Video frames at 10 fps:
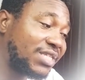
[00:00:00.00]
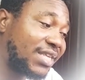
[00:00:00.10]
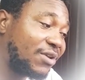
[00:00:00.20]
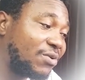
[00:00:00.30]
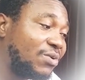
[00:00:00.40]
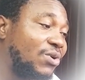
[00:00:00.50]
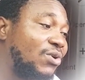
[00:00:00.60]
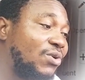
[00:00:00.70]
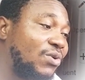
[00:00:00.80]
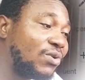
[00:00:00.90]
skill
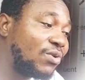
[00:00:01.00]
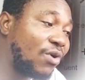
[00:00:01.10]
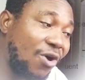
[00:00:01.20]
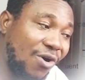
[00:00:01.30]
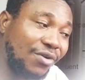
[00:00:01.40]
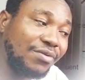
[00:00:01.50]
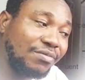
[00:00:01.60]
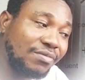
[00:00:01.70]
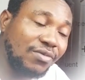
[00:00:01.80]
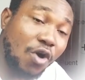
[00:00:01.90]

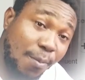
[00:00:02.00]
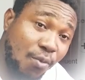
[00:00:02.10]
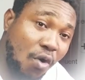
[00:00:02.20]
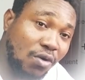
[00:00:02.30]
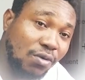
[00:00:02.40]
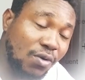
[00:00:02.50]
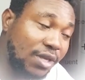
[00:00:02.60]
on Upwork.